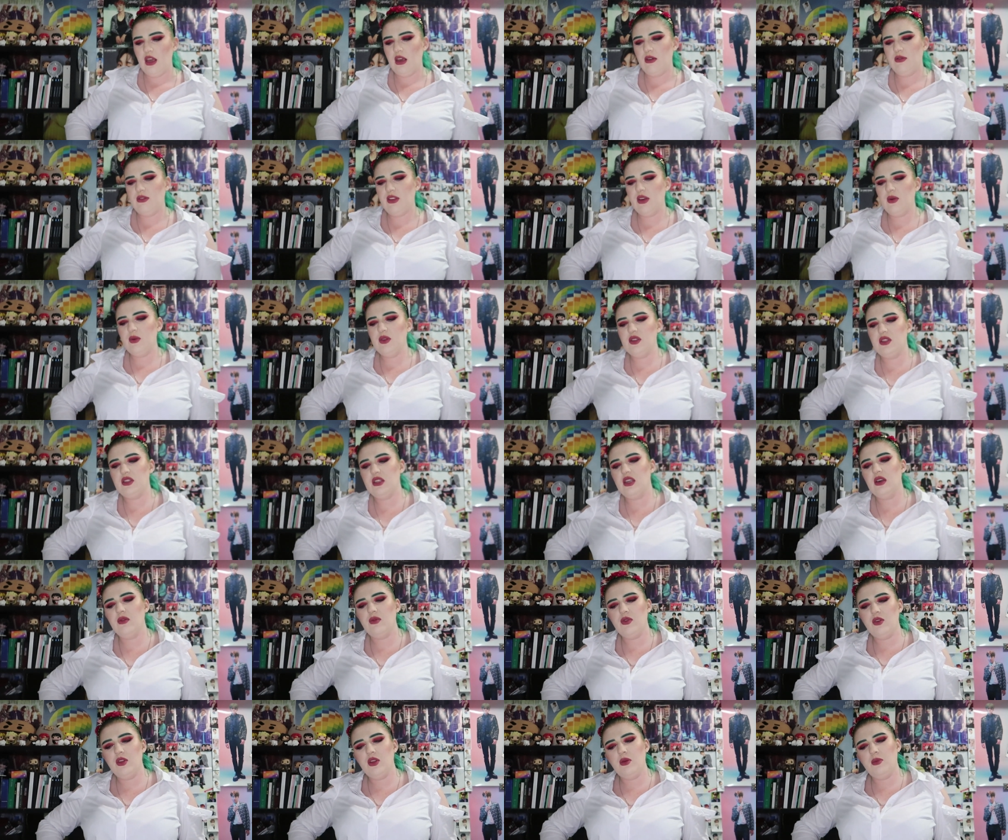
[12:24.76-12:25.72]
if they were
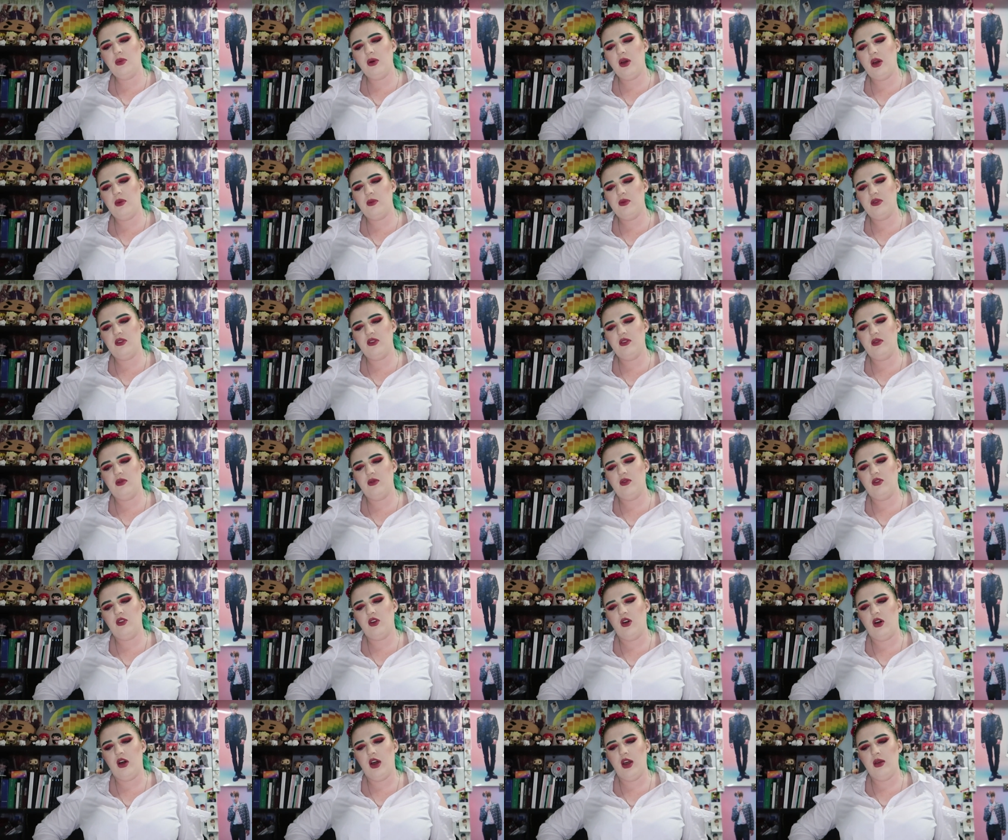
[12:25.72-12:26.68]
skipped for the purpose of
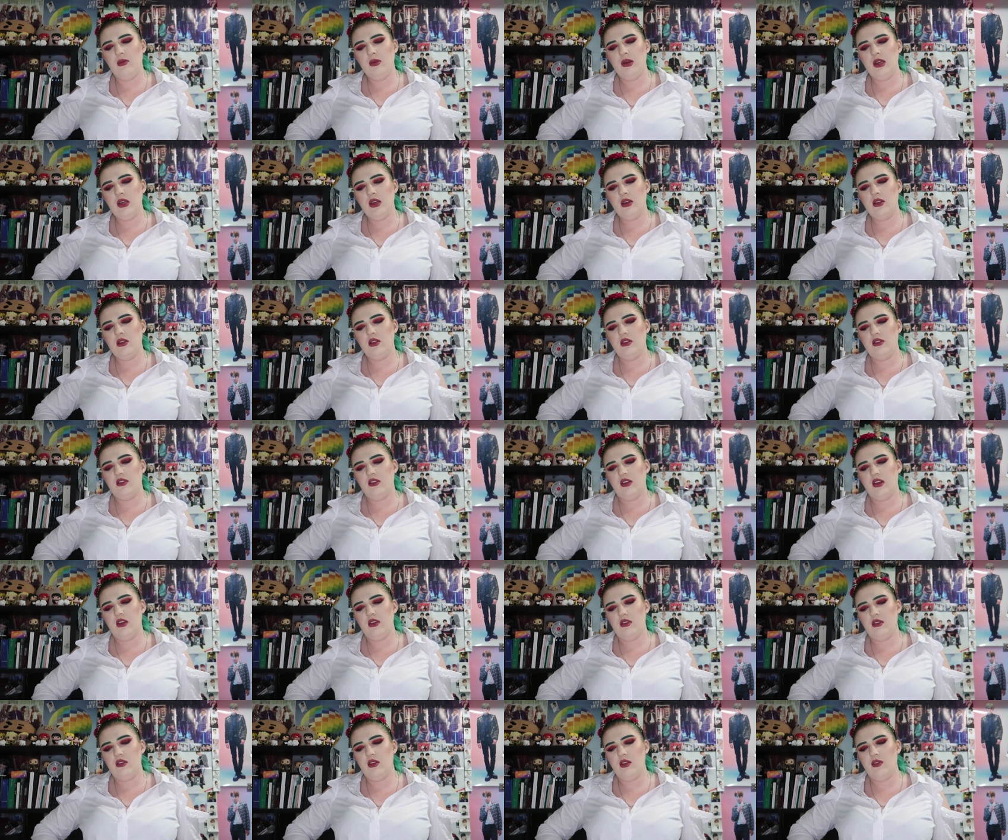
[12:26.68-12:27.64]
timing in the
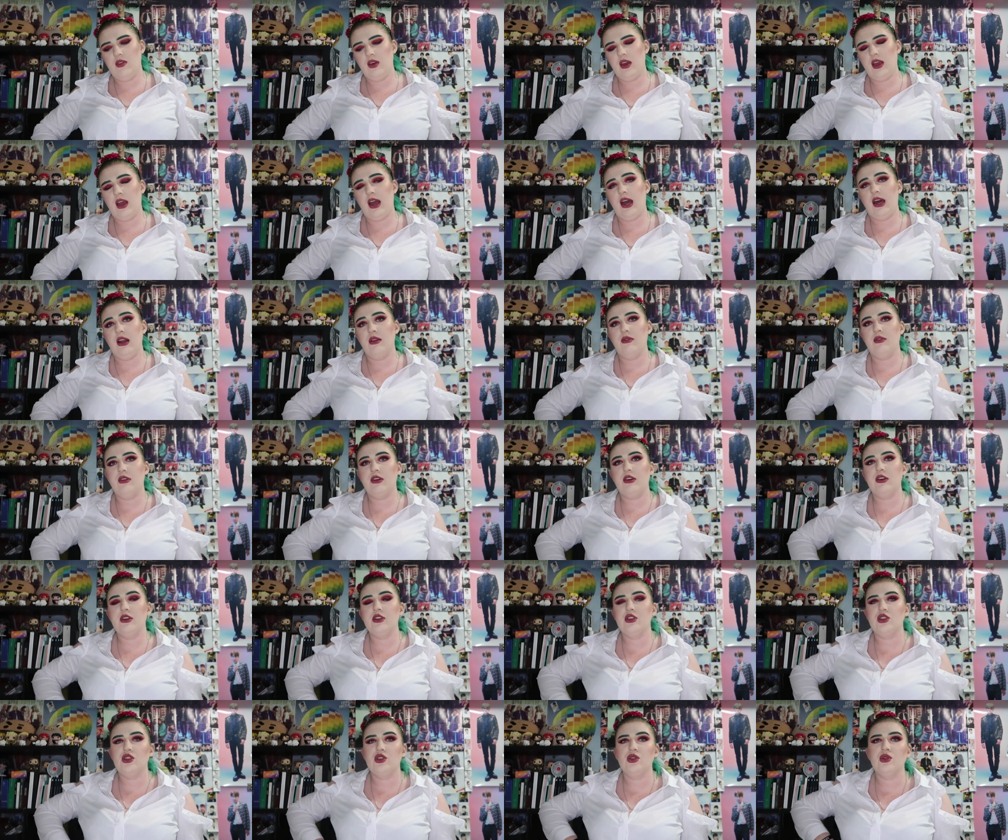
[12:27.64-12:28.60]
sense that they had a
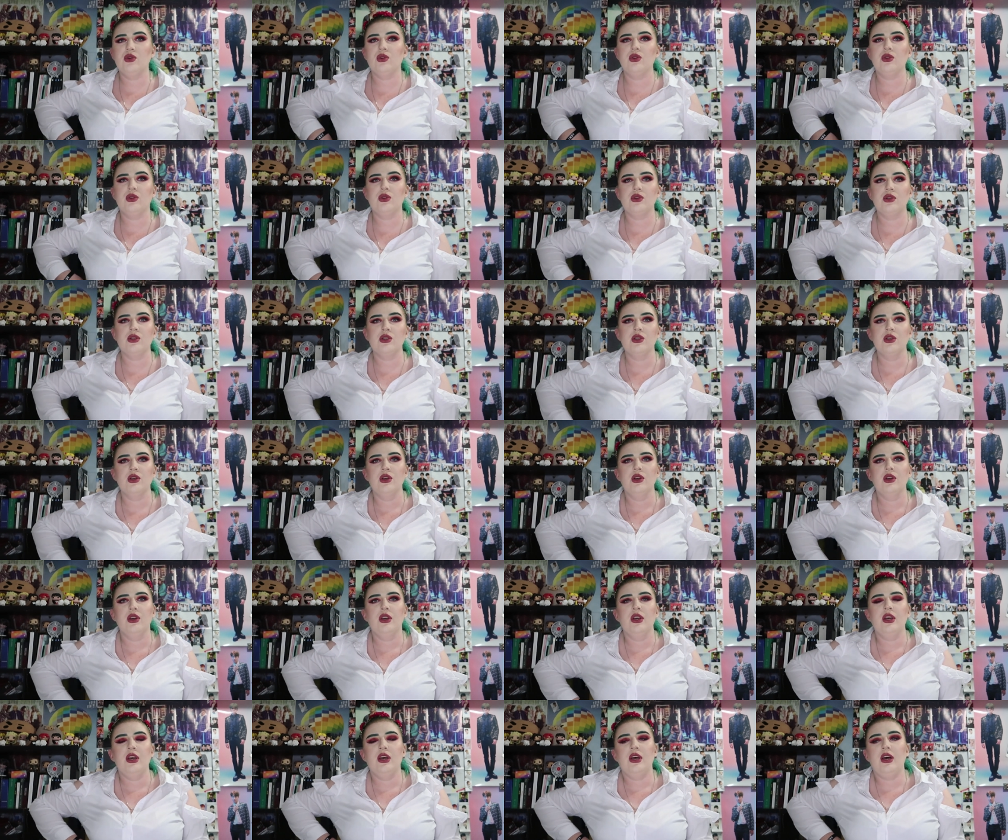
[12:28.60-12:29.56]
very short
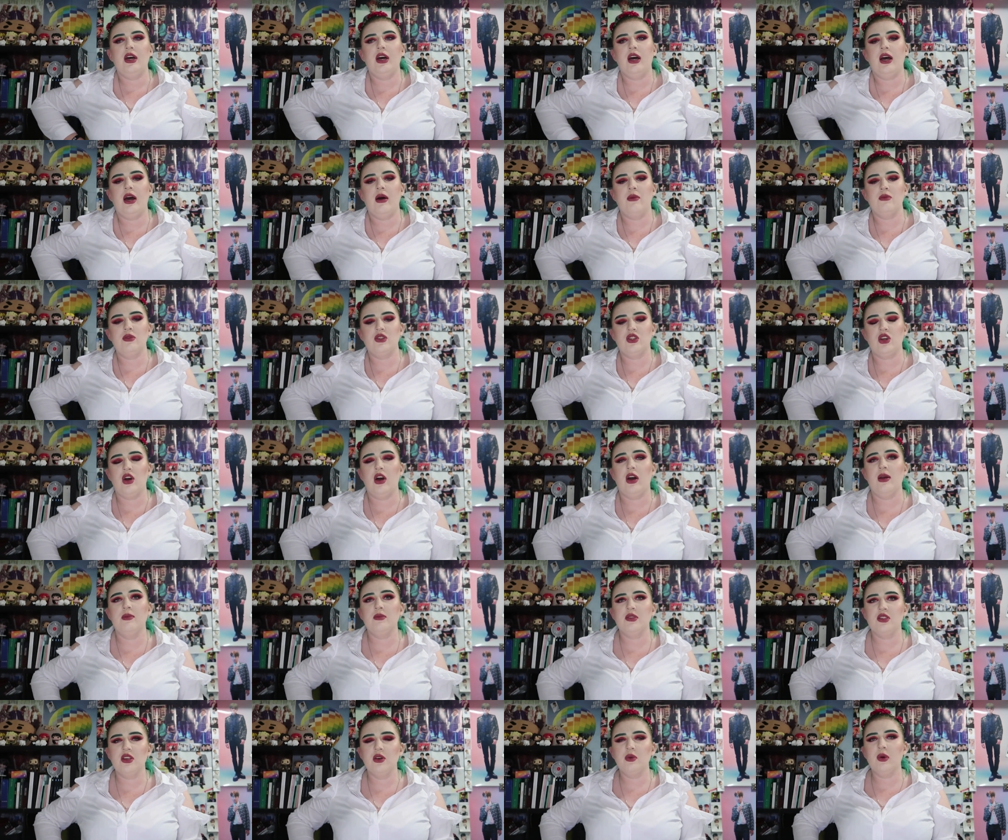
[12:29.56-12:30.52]
um,
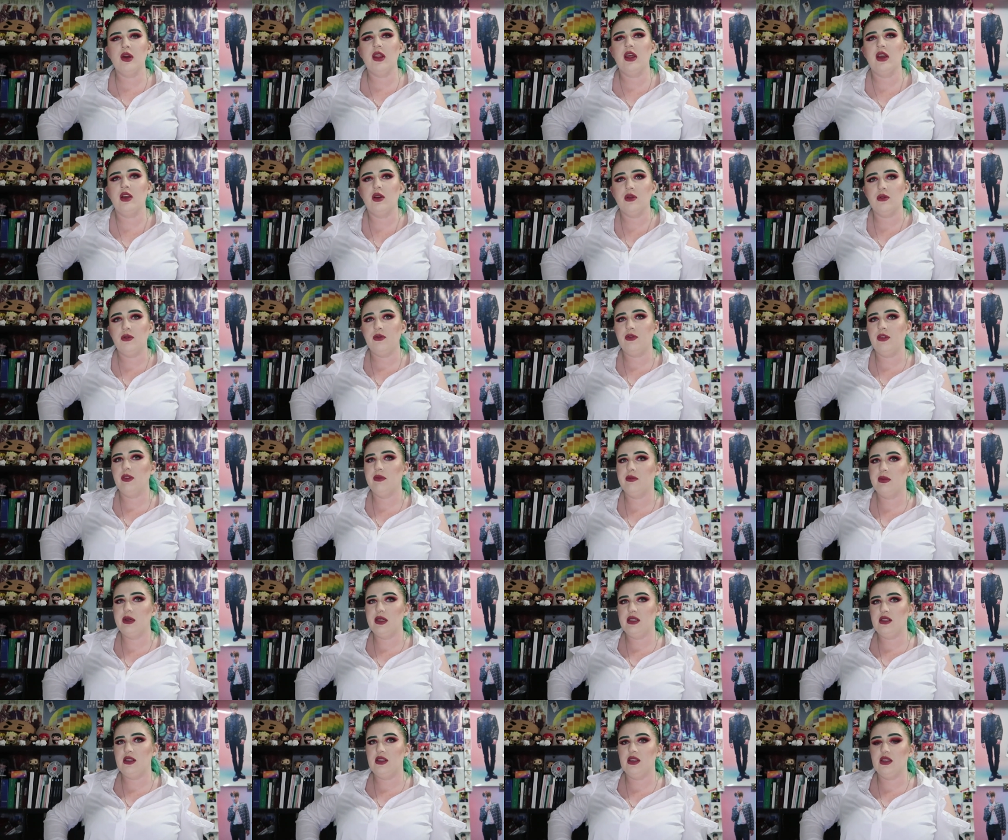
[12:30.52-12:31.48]
time slot where they could fit
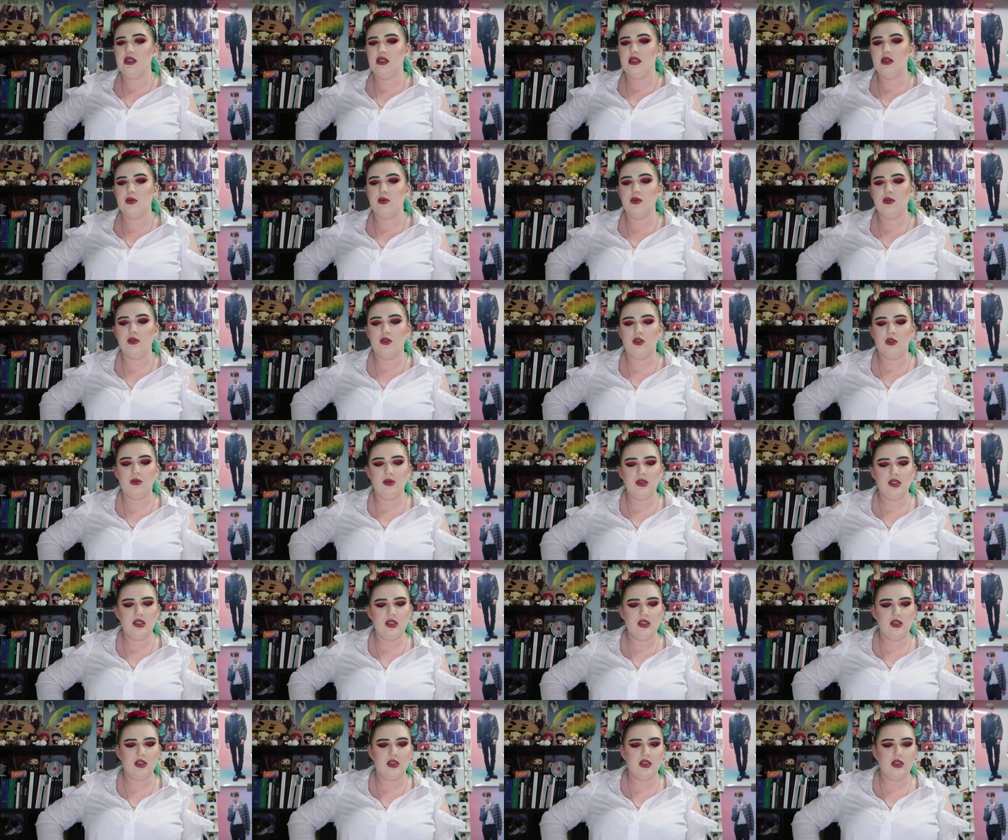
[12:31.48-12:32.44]
BTS's
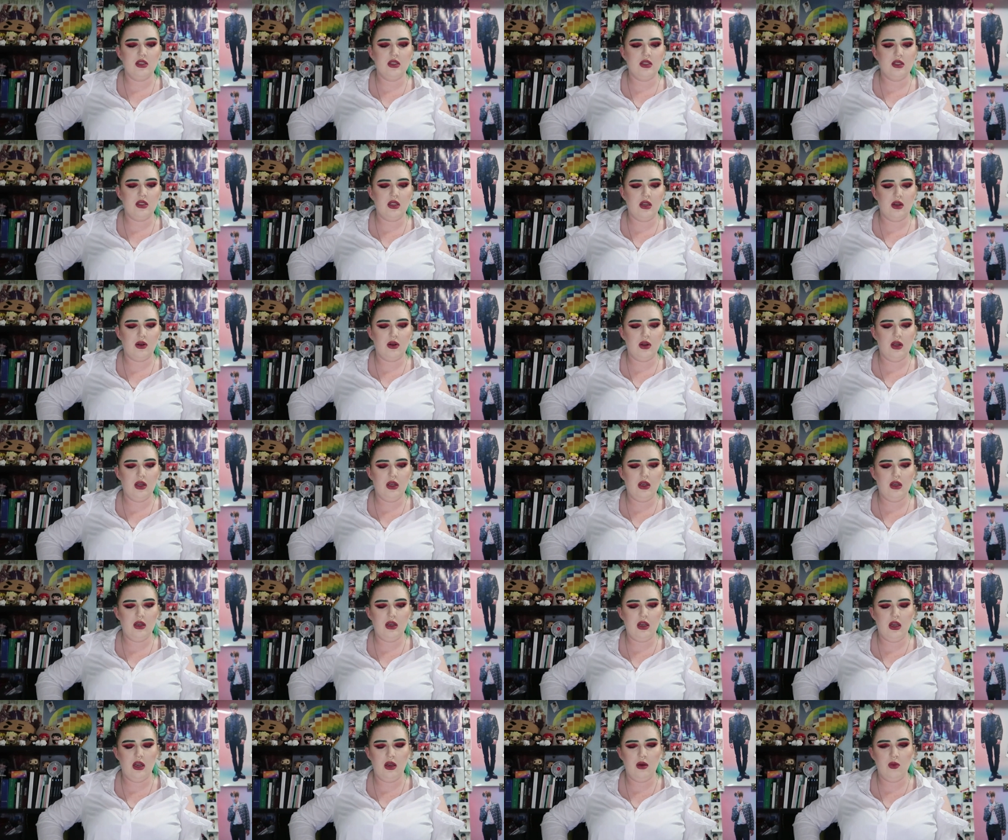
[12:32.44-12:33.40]
performance in
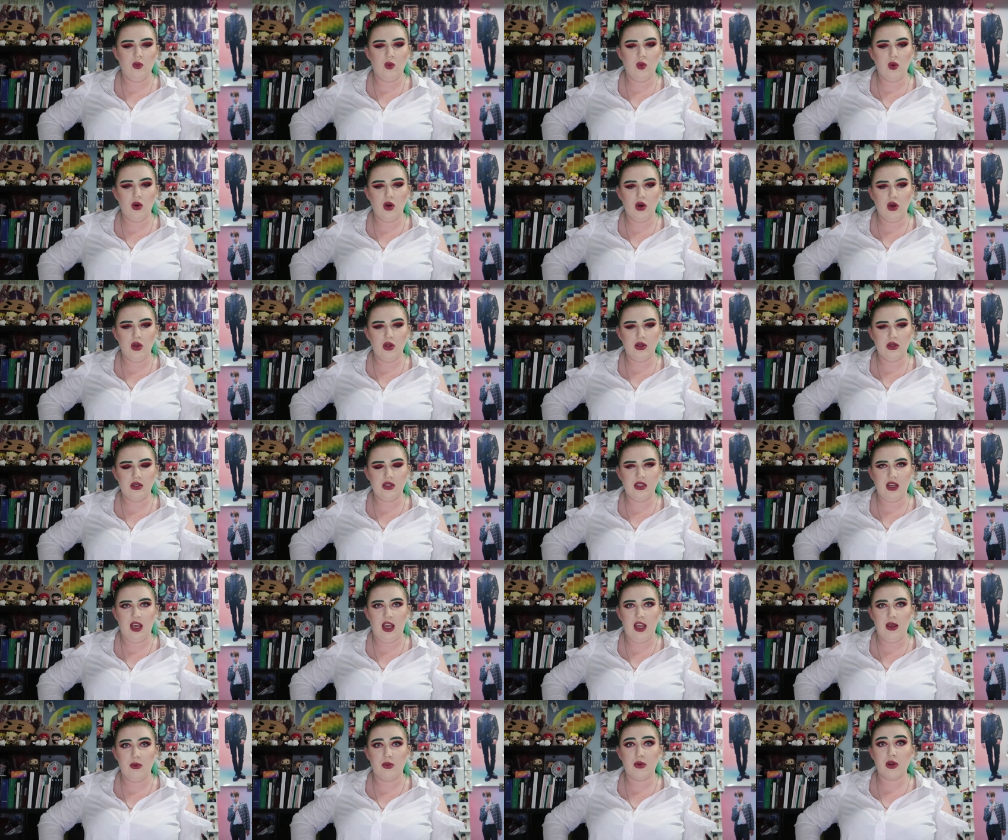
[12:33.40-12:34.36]
considering it was
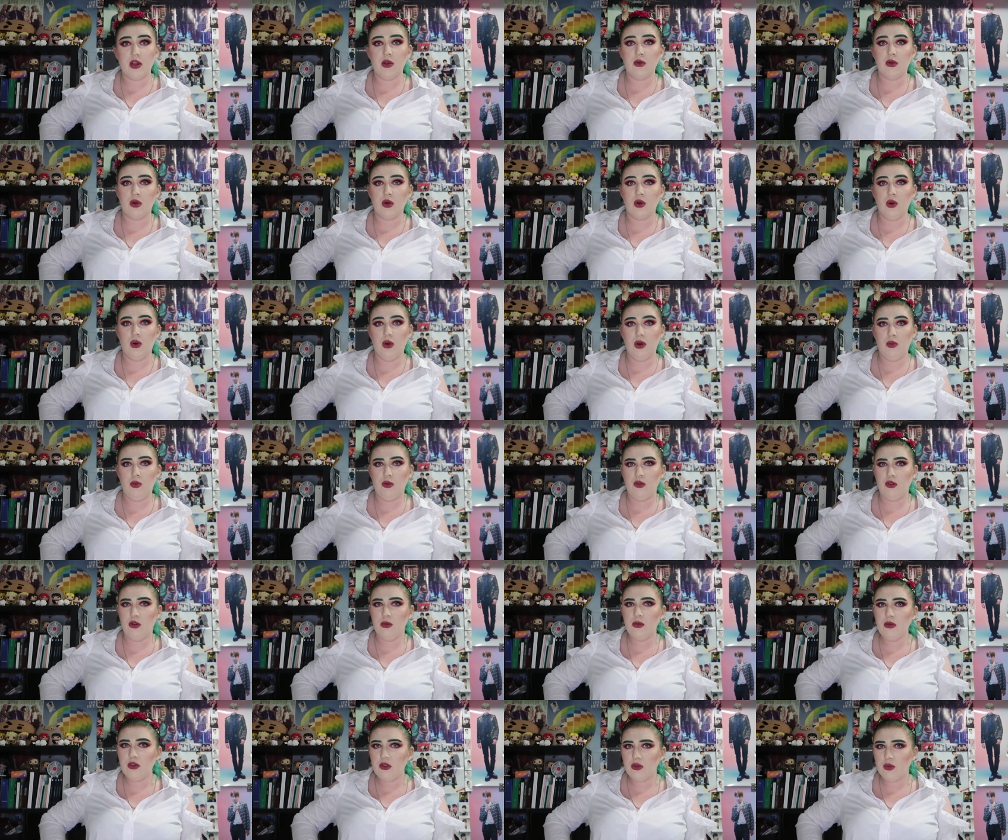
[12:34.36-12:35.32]
a pre-recorded
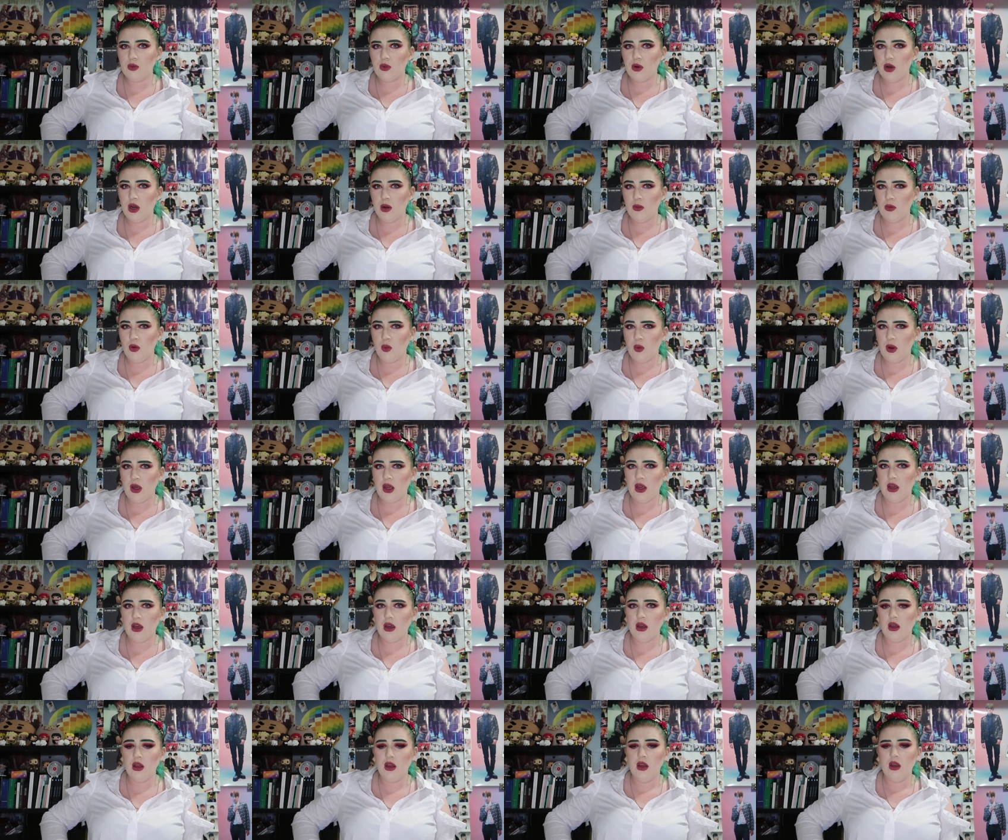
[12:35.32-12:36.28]
performance, what I'm
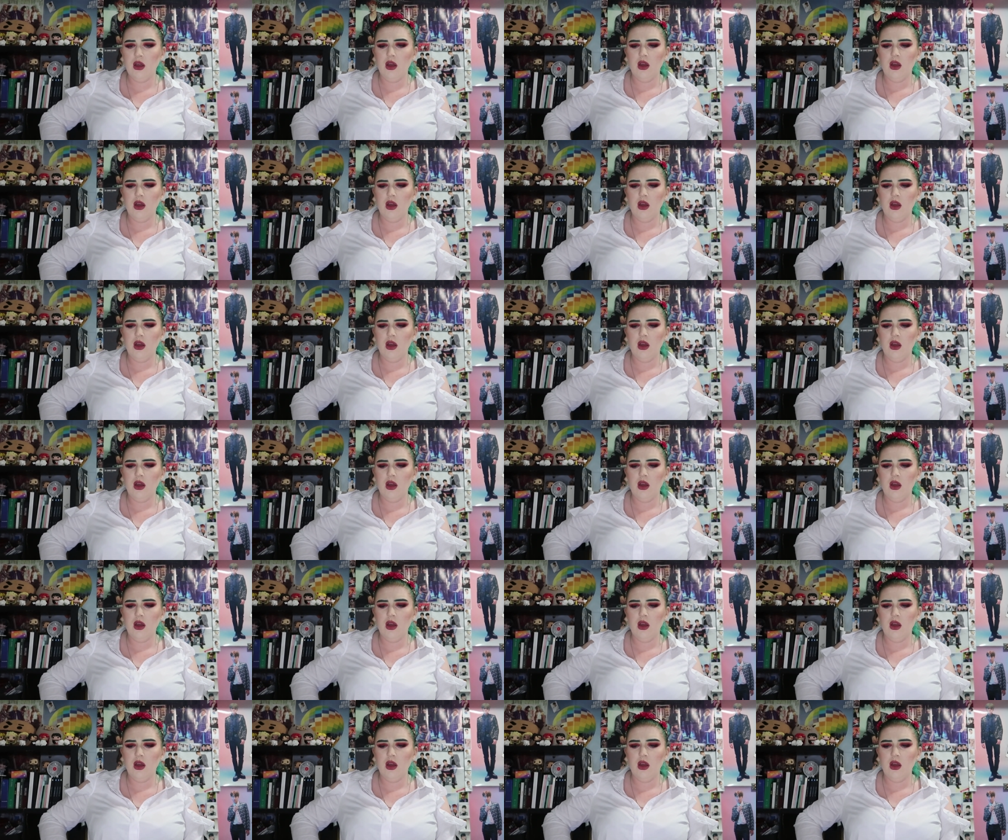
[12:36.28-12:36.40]
aware.